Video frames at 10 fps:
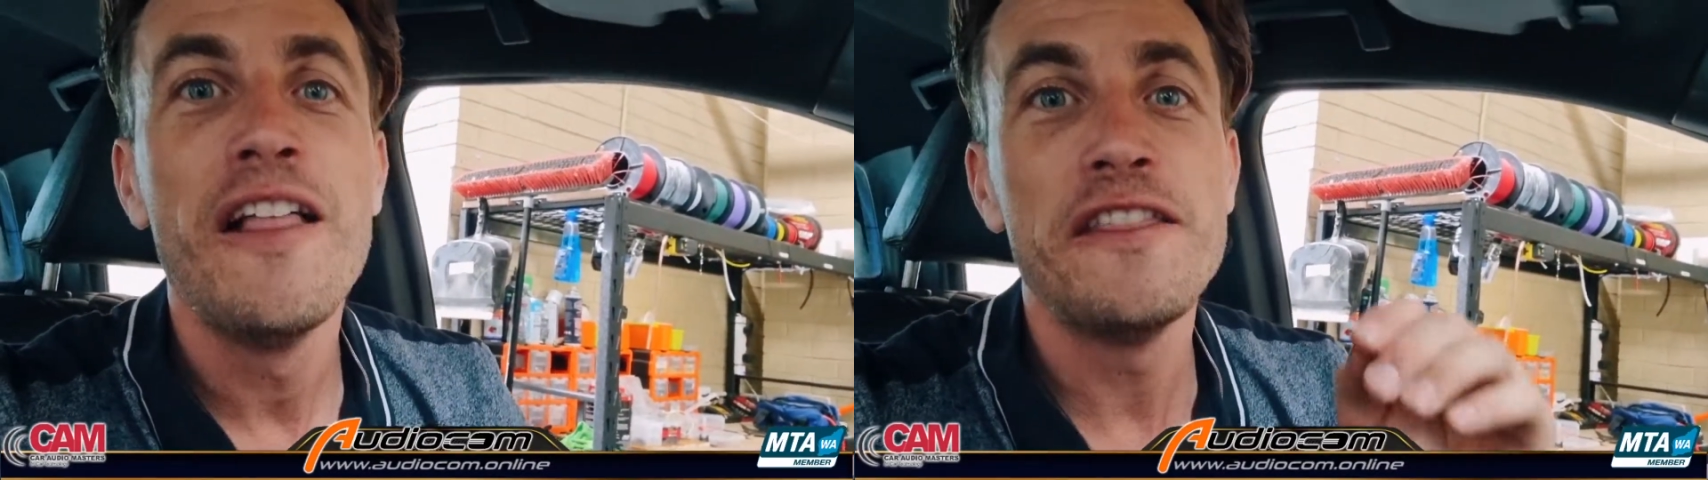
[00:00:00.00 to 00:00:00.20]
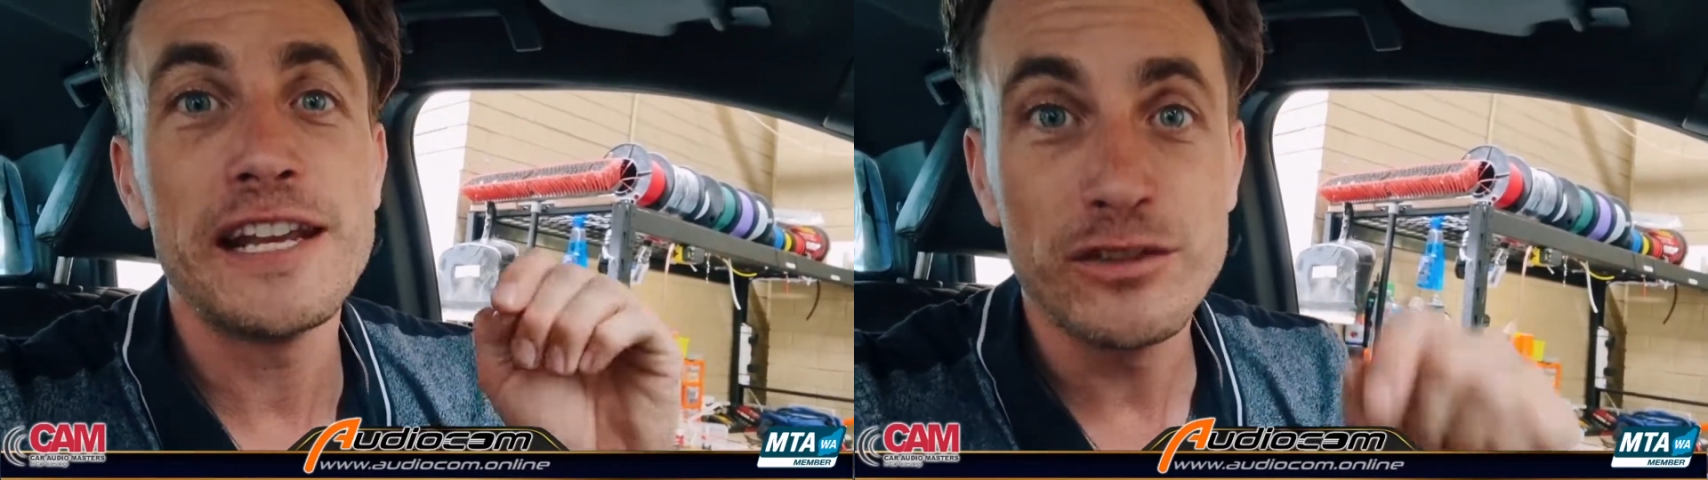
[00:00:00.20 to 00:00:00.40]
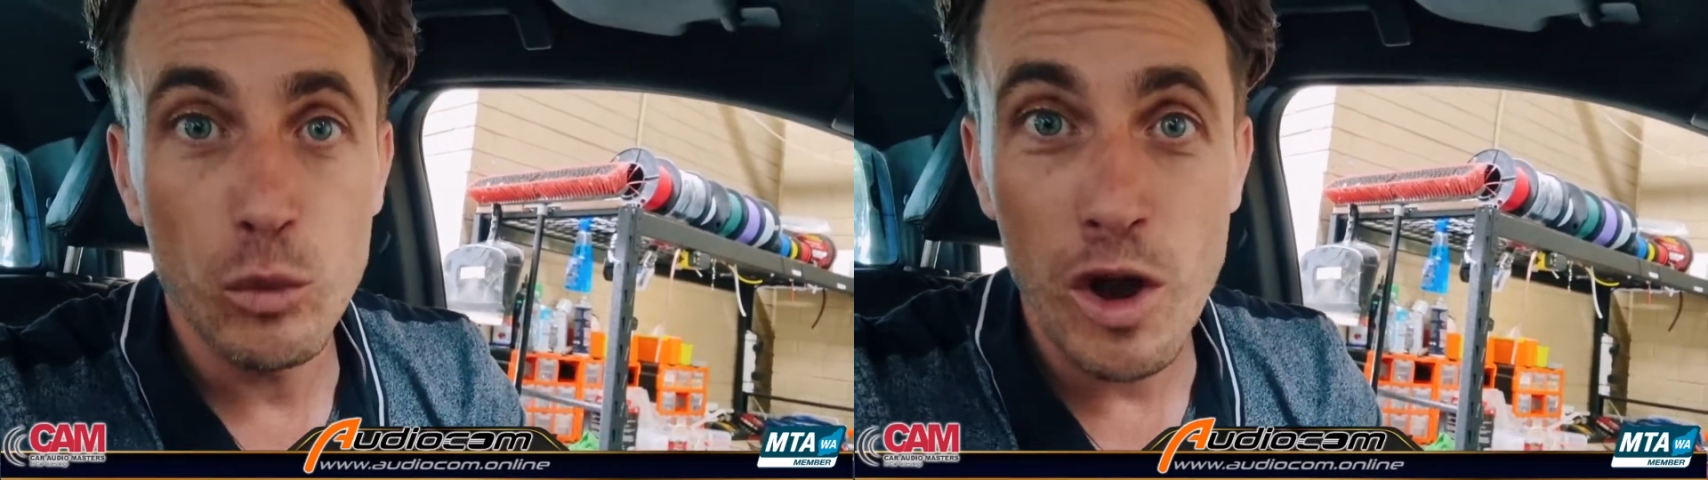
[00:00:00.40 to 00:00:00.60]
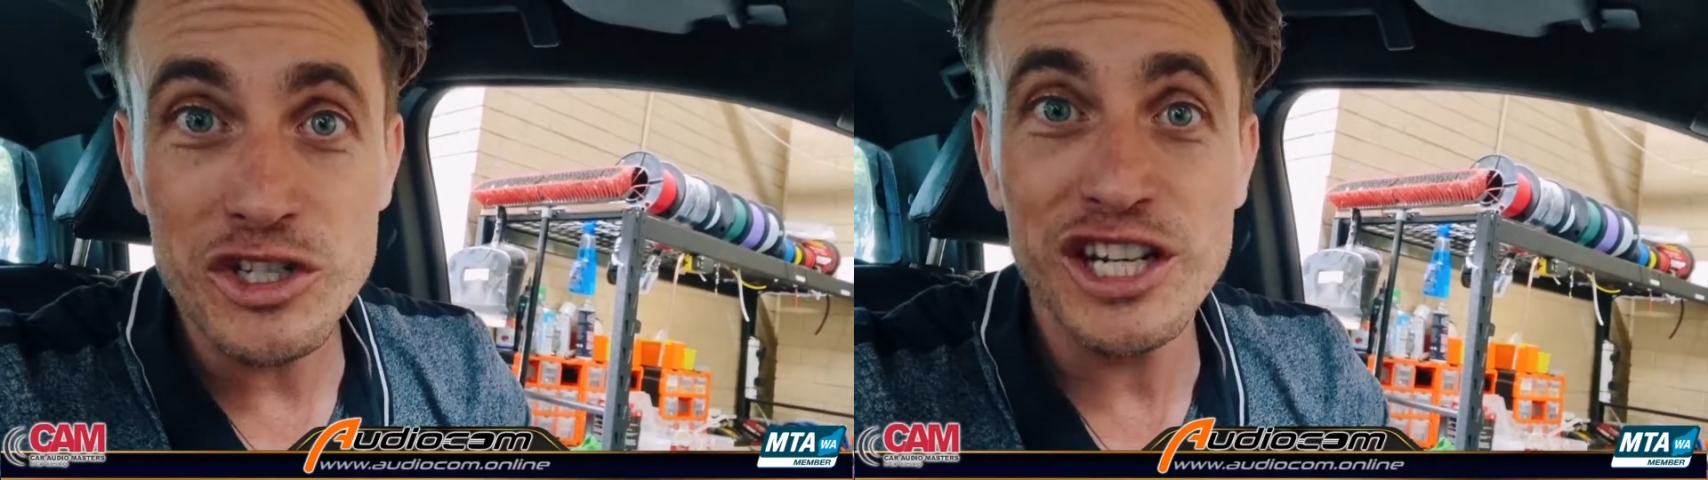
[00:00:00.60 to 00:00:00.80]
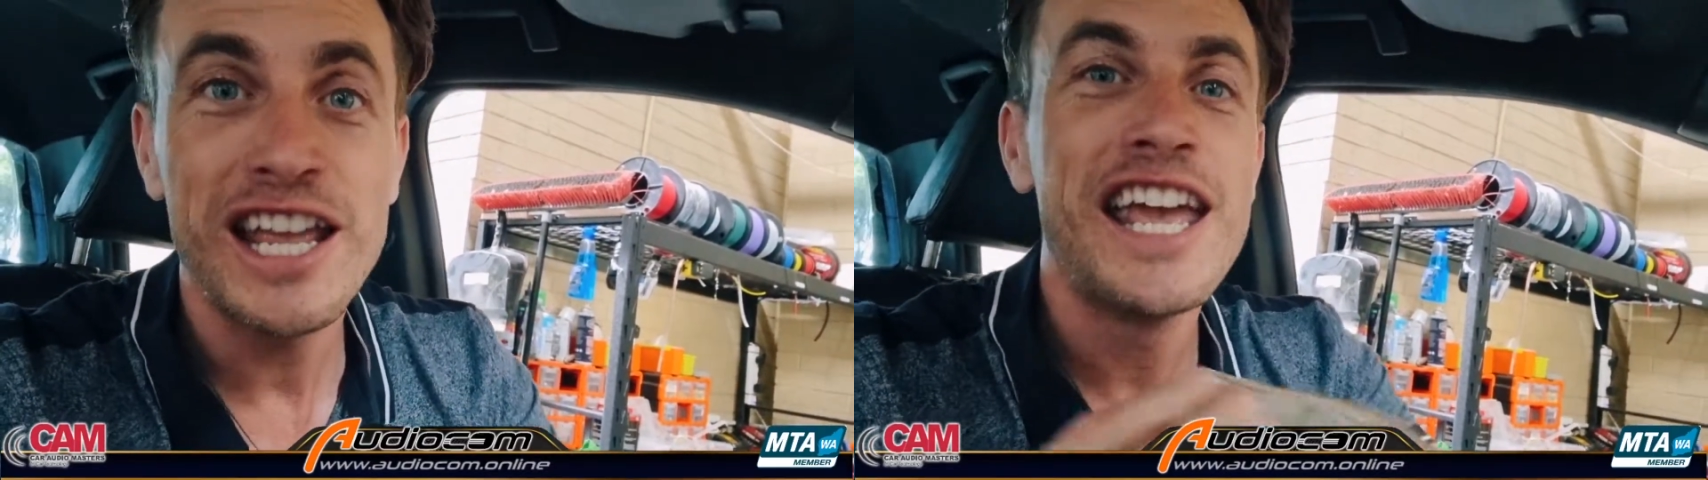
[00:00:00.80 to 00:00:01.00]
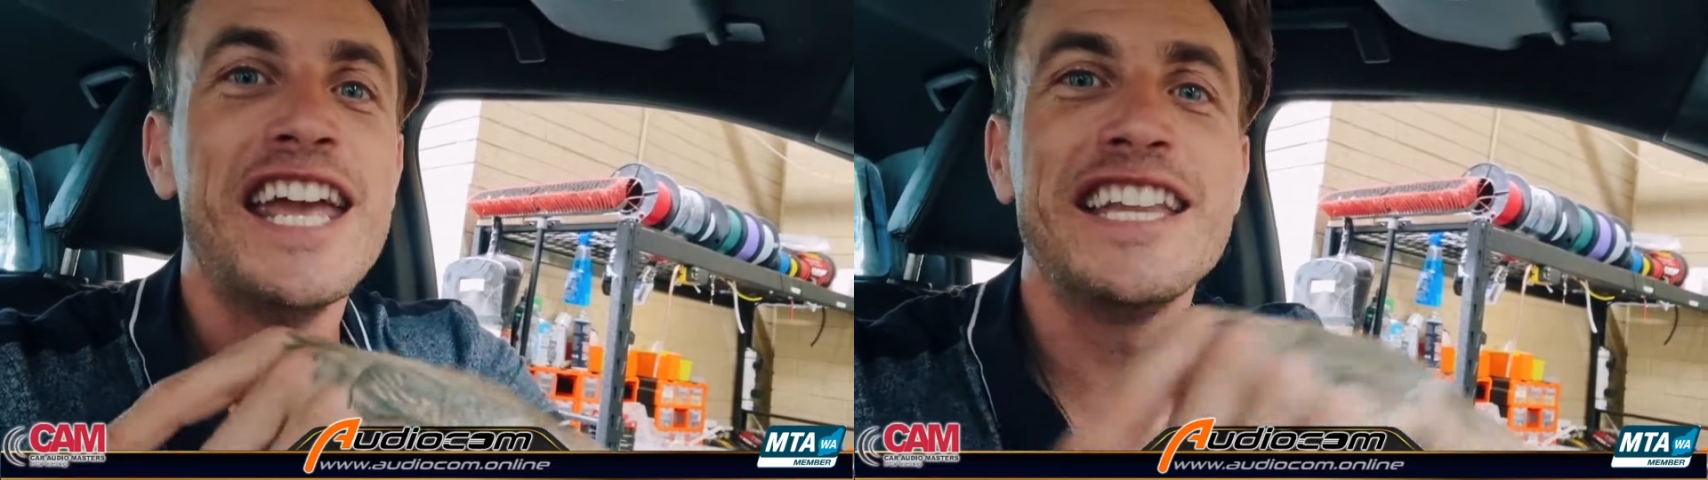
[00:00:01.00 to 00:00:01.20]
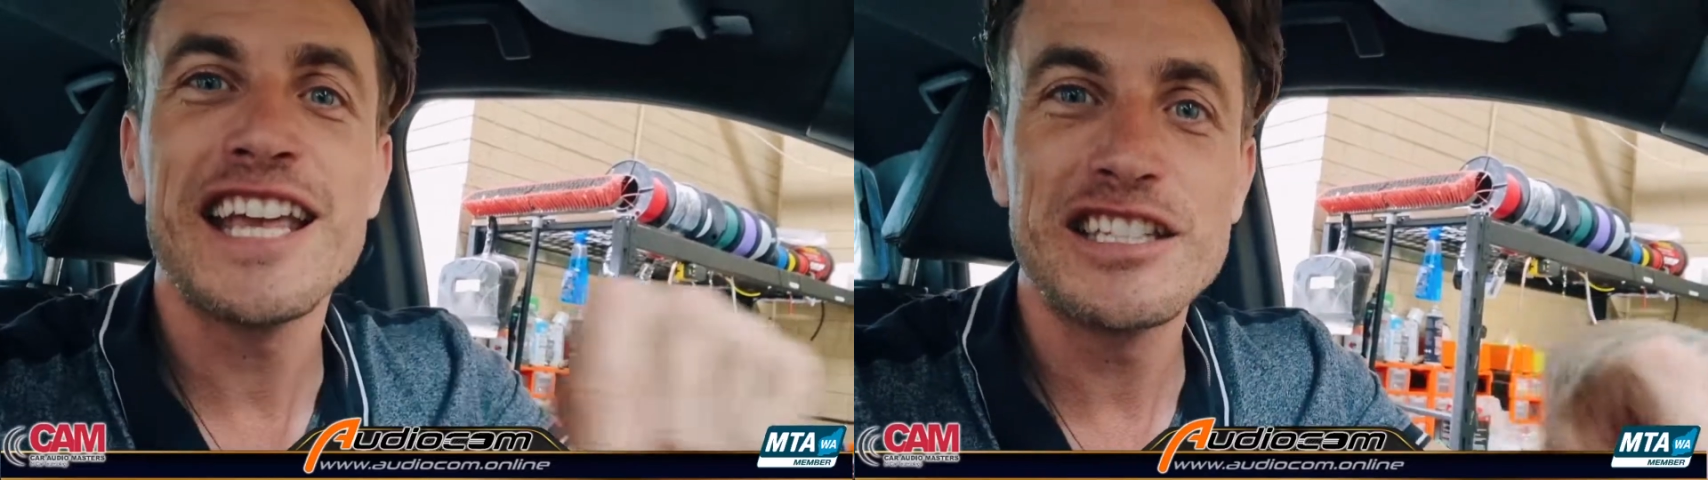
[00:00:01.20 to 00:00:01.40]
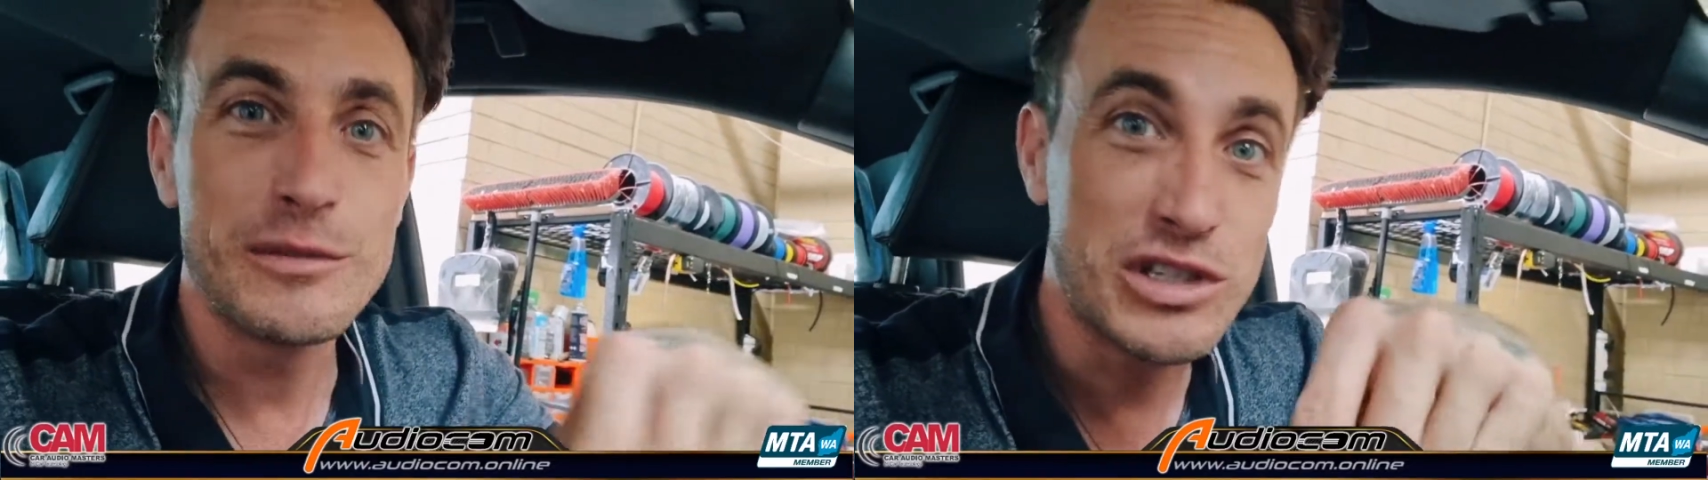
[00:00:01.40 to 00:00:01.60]
Thanks for watching. Hit
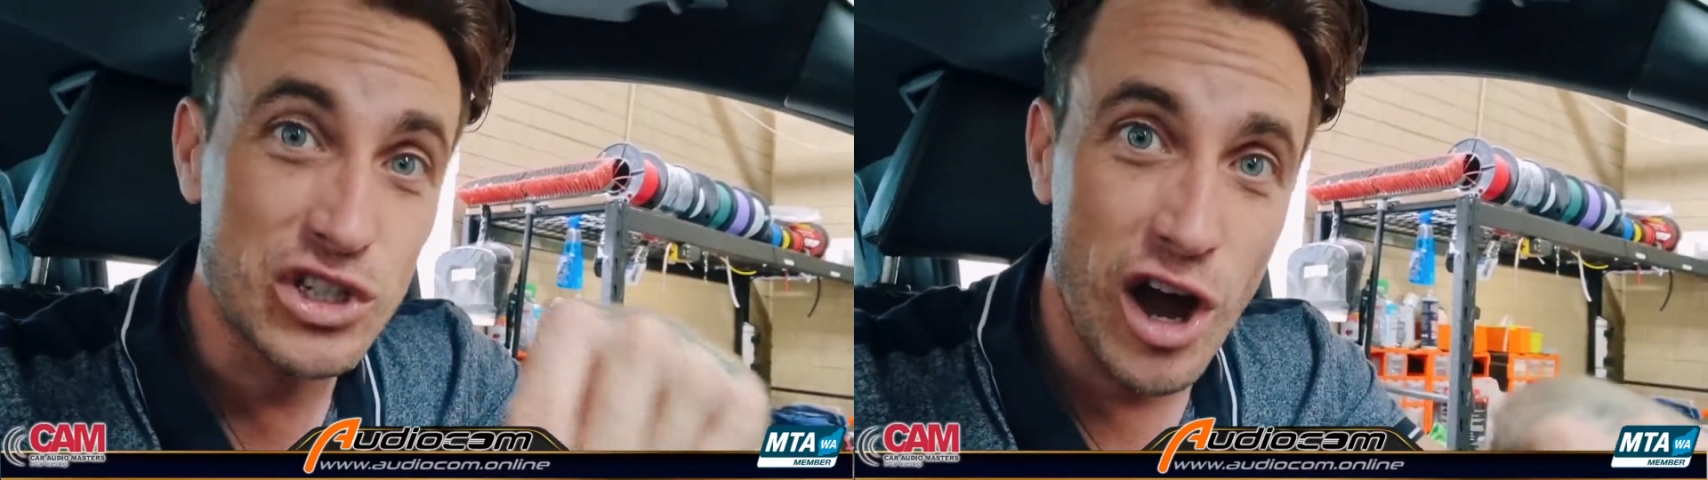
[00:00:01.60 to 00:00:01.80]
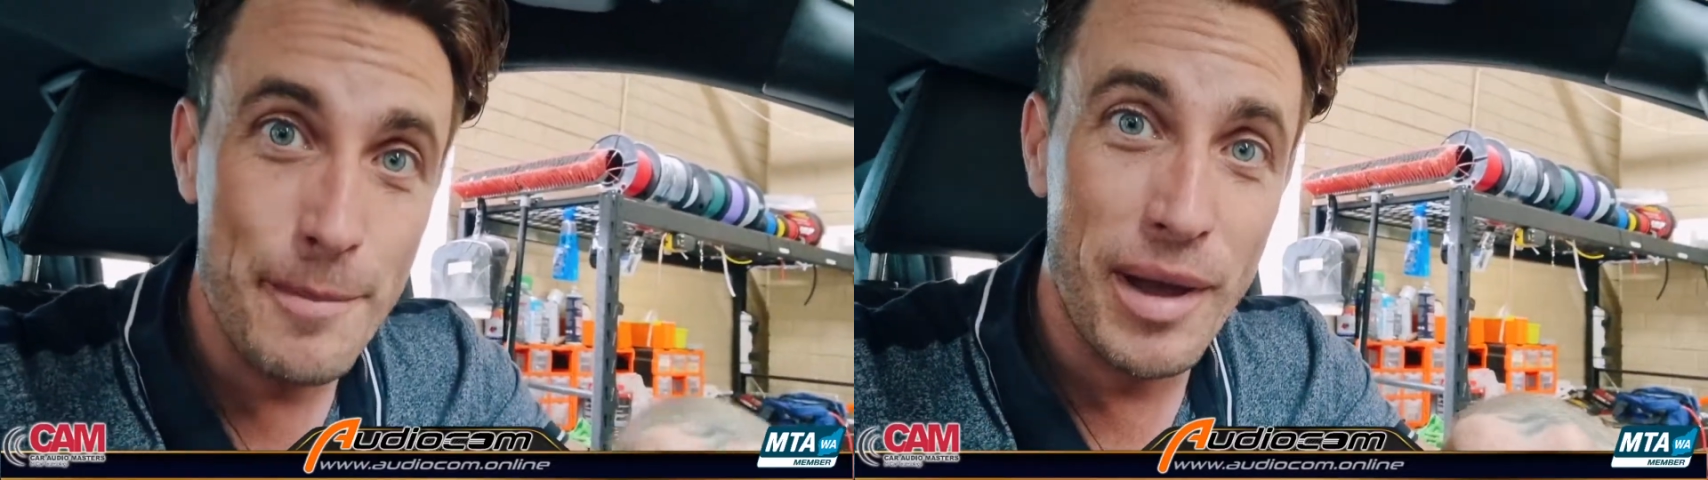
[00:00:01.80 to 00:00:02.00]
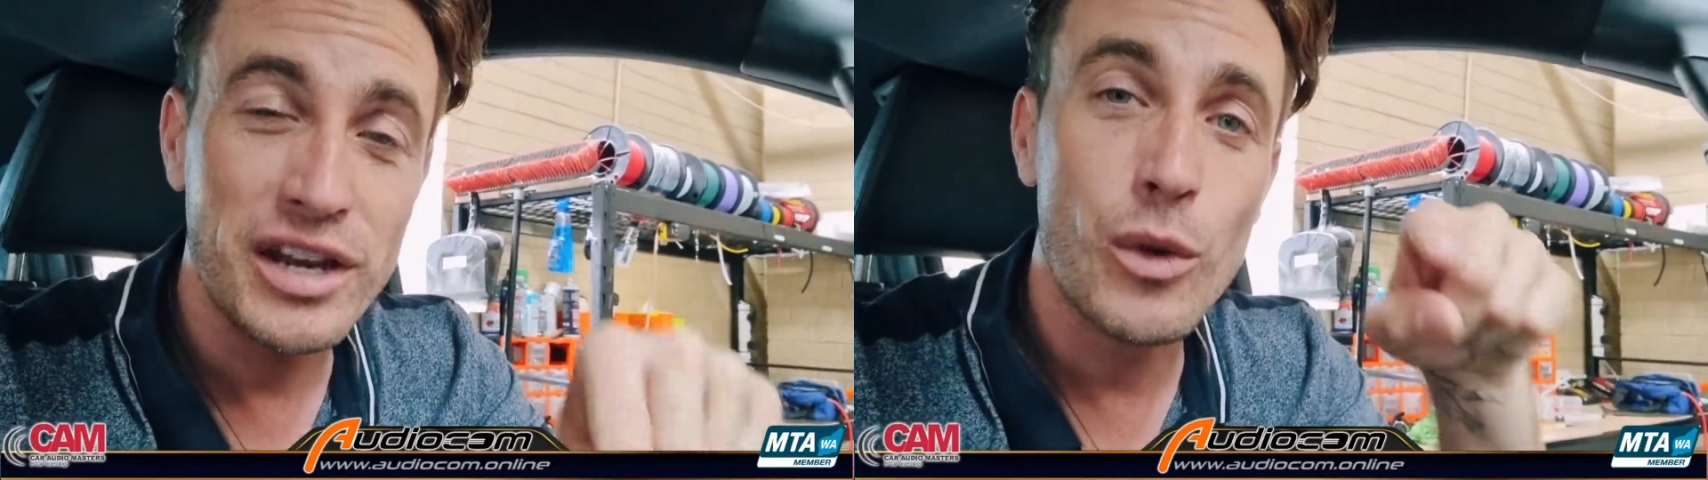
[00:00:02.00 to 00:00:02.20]
that subscribe button.